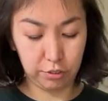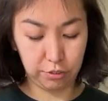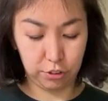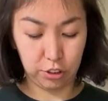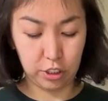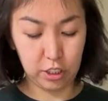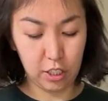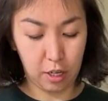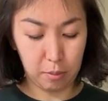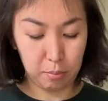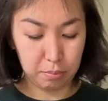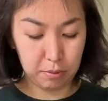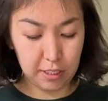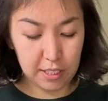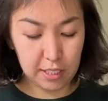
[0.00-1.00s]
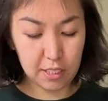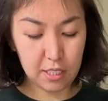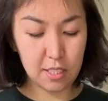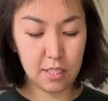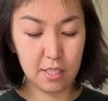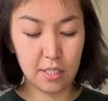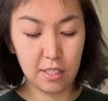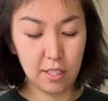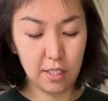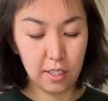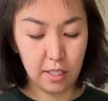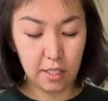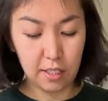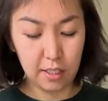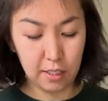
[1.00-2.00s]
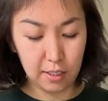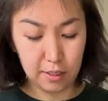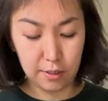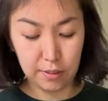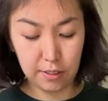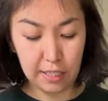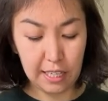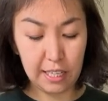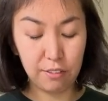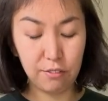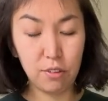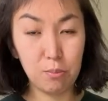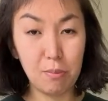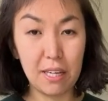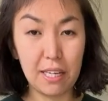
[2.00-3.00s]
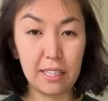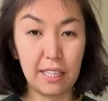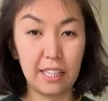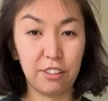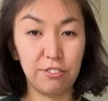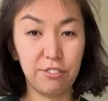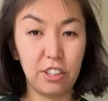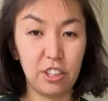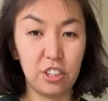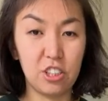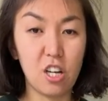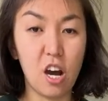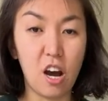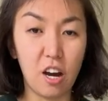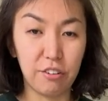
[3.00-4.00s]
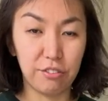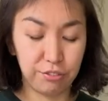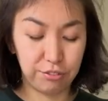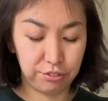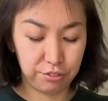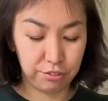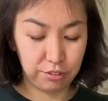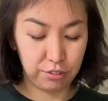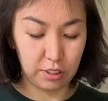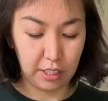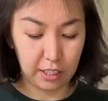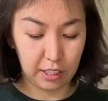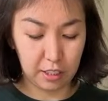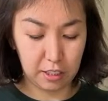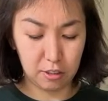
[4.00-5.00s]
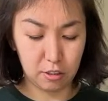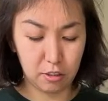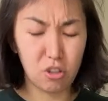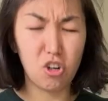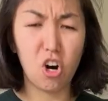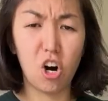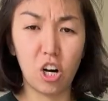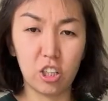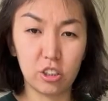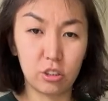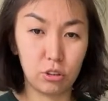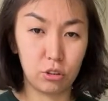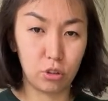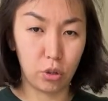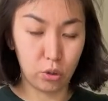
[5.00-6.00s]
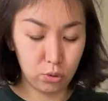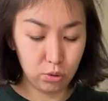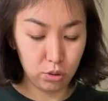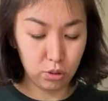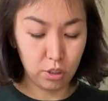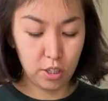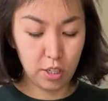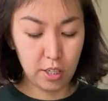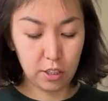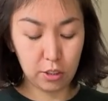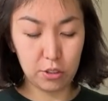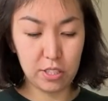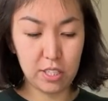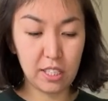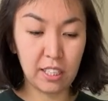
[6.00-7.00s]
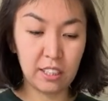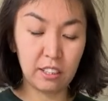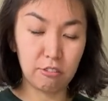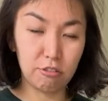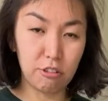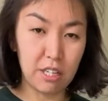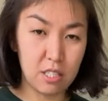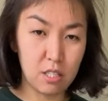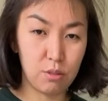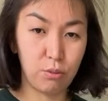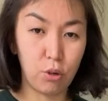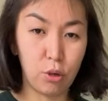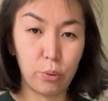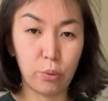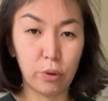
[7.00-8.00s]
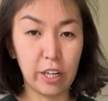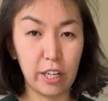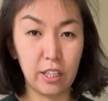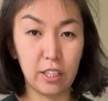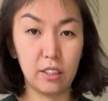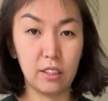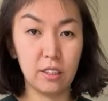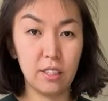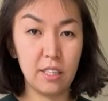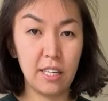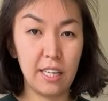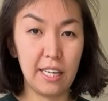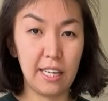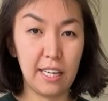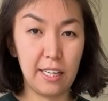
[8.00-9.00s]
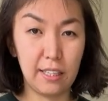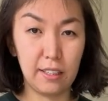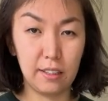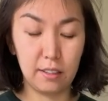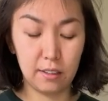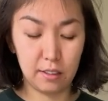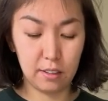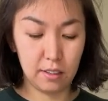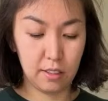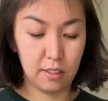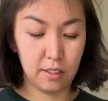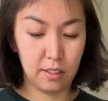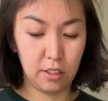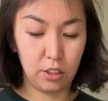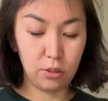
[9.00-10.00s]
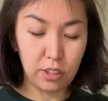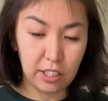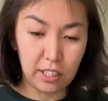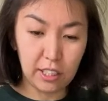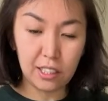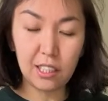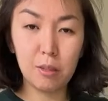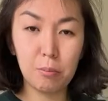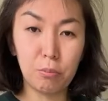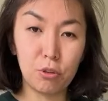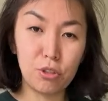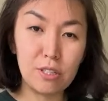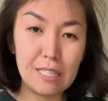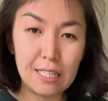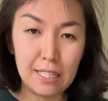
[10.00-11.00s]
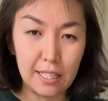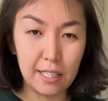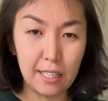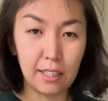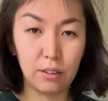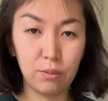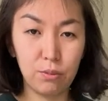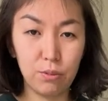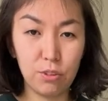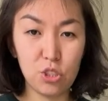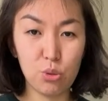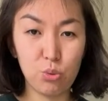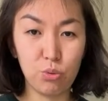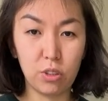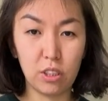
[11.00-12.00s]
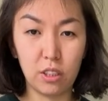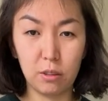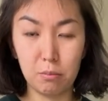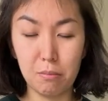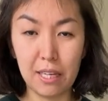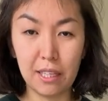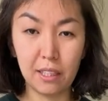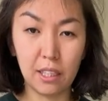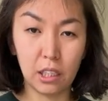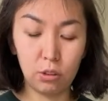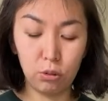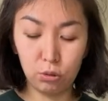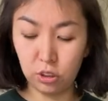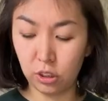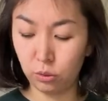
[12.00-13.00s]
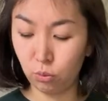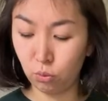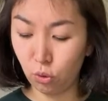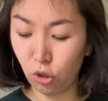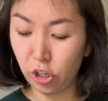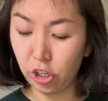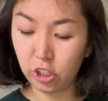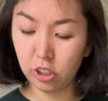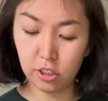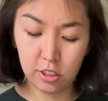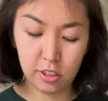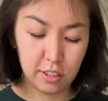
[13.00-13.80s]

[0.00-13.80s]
for dumplings, and we make like very tough, like a hard dough, because it's gonna rest for a while and you're gonna keep on kneading, which will make the gluten work,